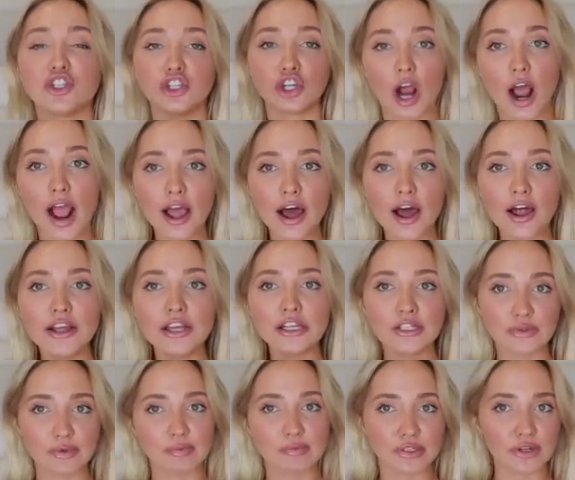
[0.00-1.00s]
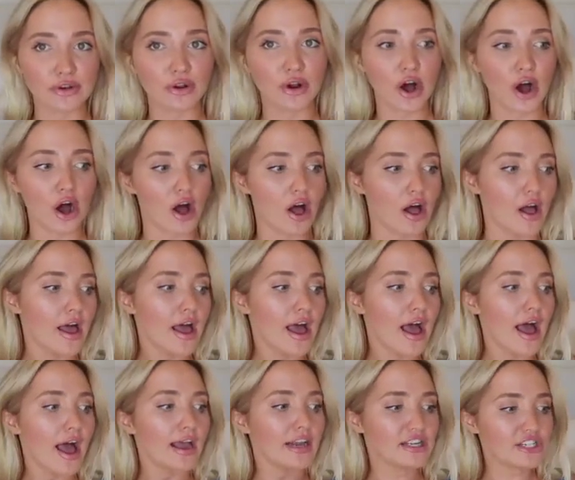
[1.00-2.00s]
Try On swimsuit haul.
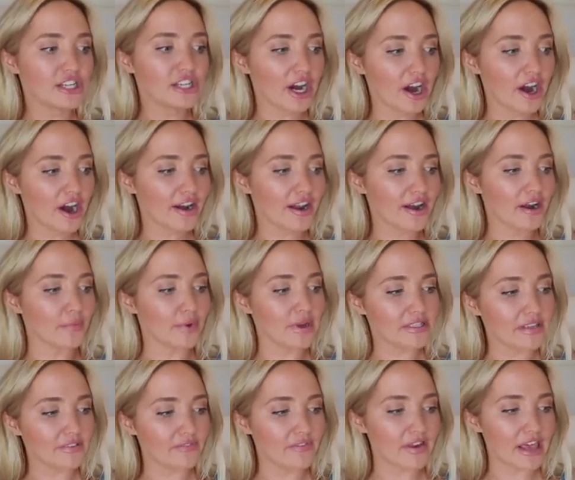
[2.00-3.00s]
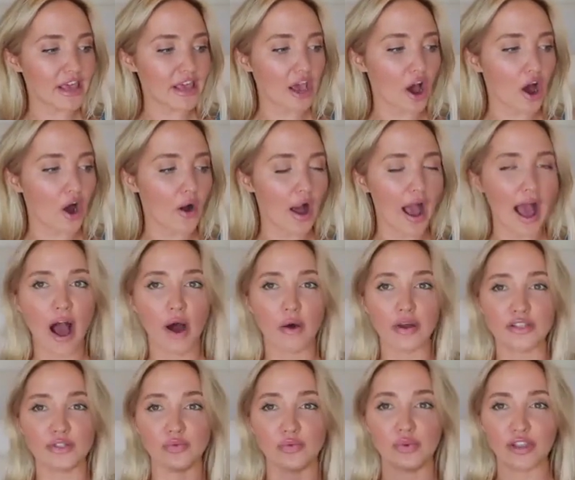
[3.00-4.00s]
I shared in a recent video how
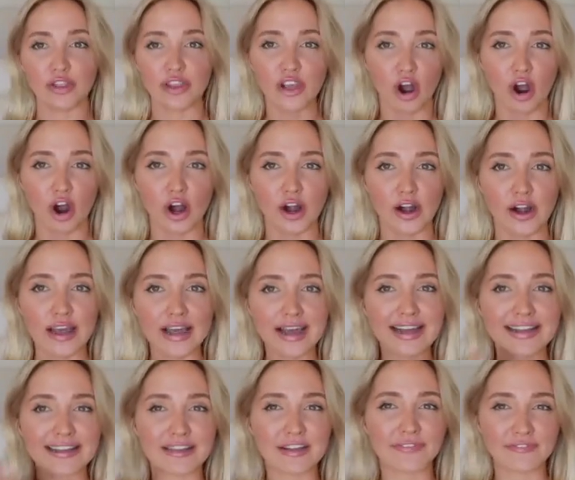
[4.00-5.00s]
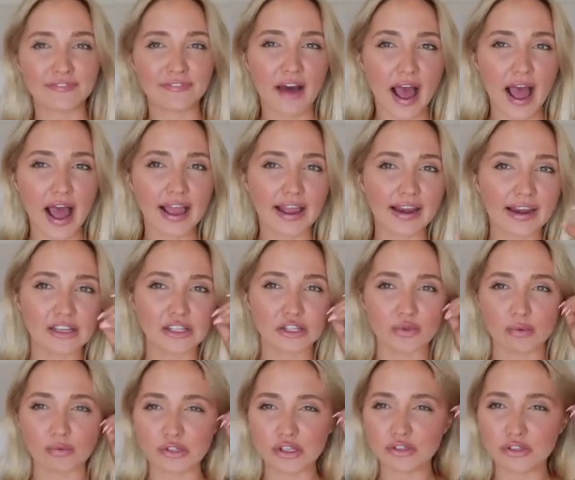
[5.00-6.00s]
it's really hard to find
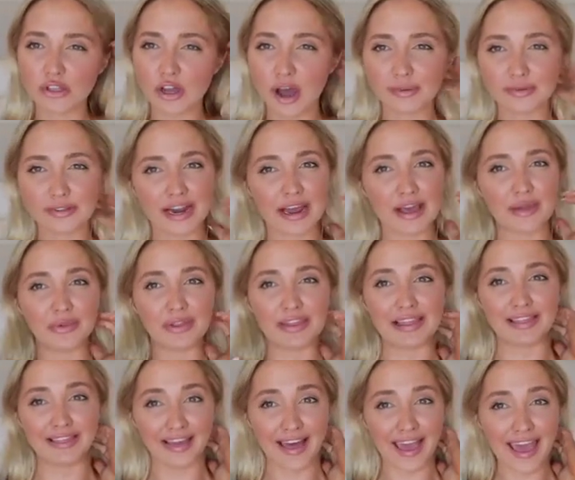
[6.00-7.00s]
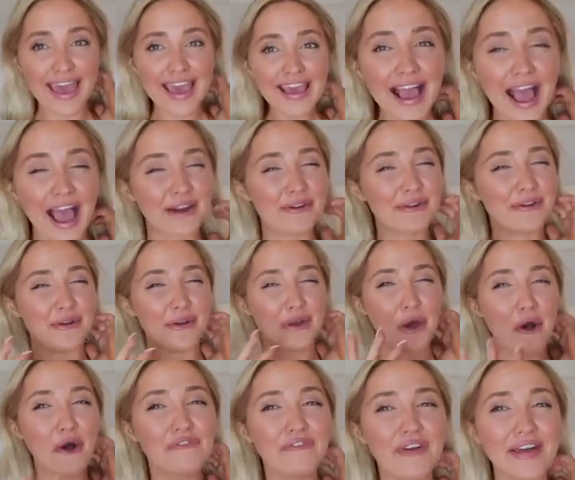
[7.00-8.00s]
swimsuit tops that I really like. I don't
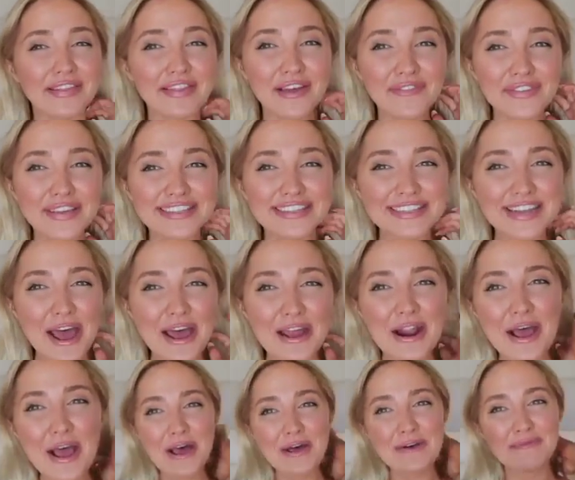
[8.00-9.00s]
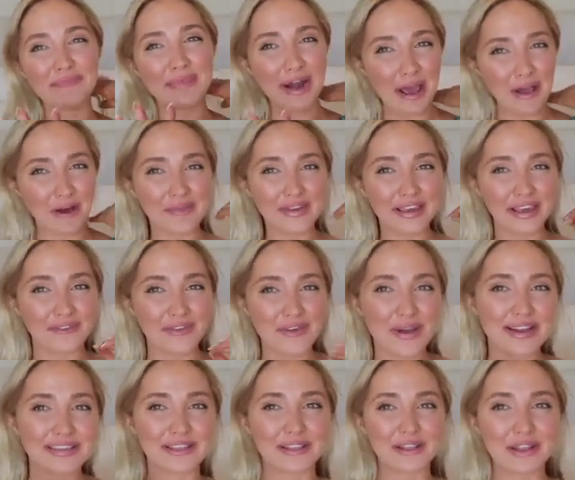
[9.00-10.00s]
know if I love these yet, but I will be giving you
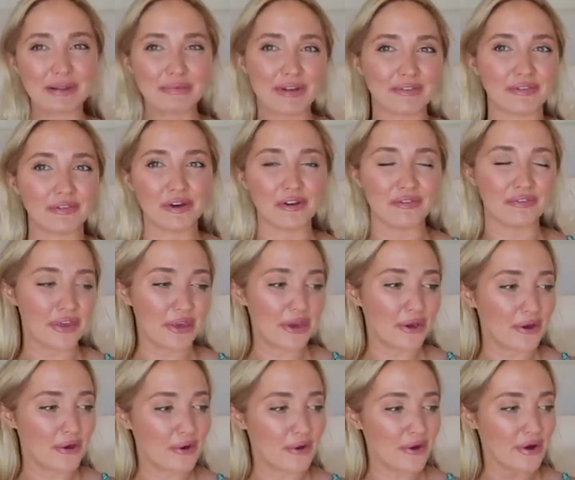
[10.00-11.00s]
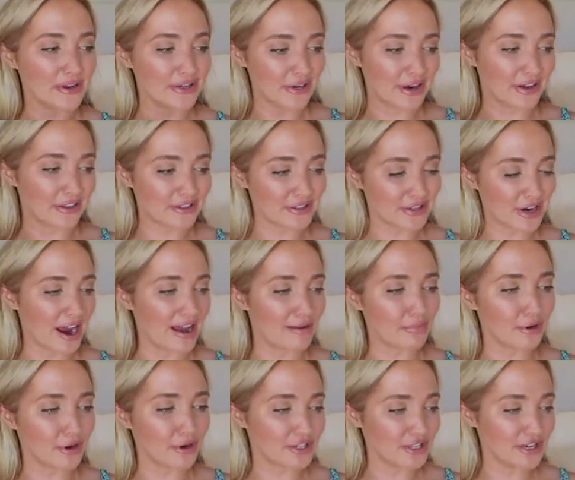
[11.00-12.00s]
guys a little bit of a review during the try on
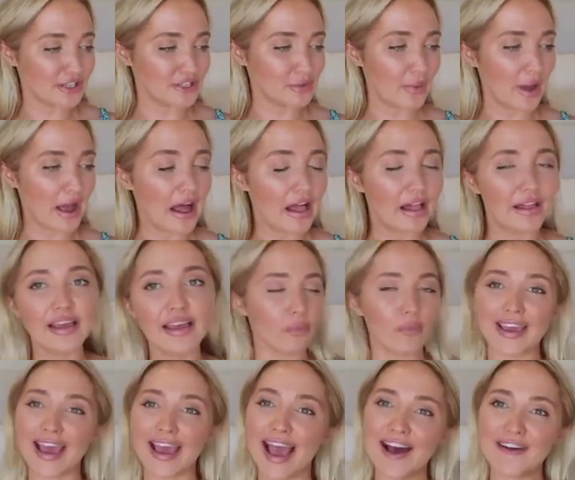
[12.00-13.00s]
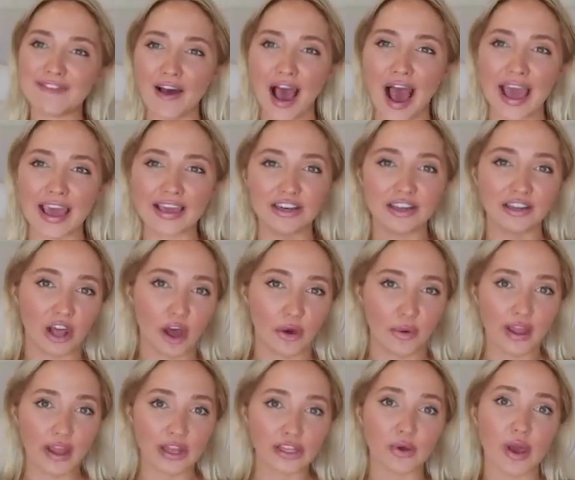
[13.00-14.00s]
portion as well. We have high end to low
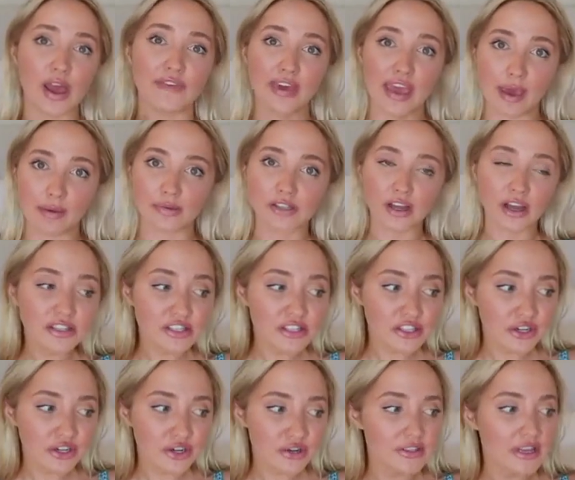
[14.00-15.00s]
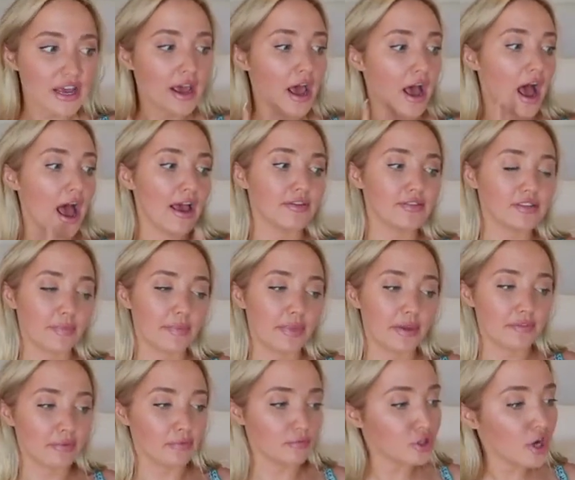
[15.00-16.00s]
end. So I have Amazon suits, I have
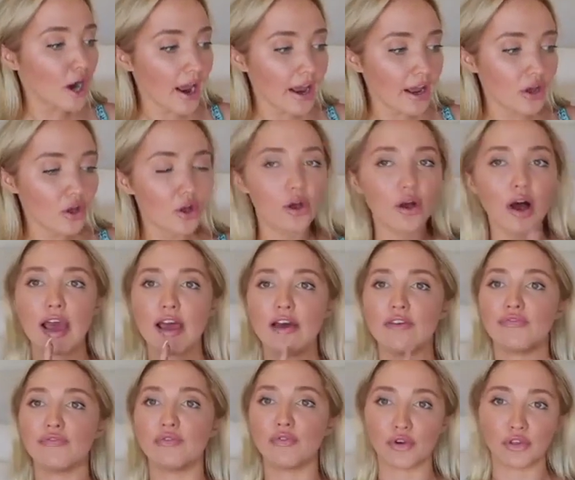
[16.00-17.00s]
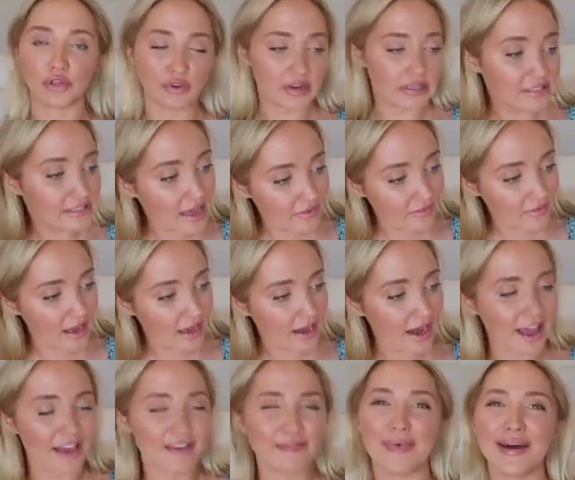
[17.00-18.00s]
something from Triangl, I have four three seven,
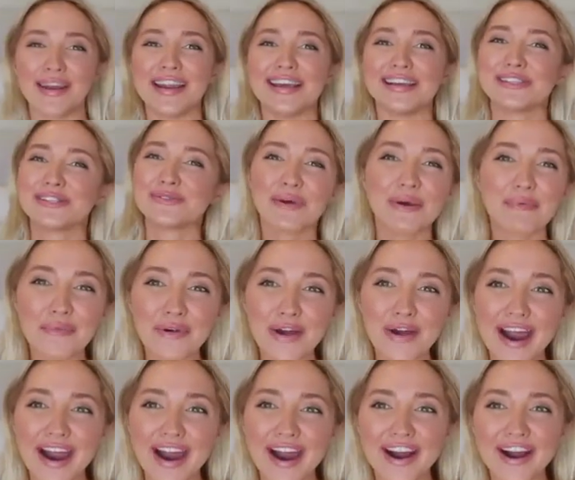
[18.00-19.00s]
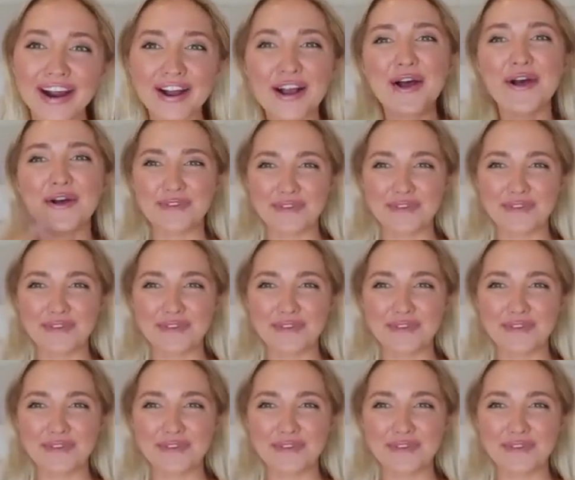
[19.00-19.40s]
I have Monday Swimwear.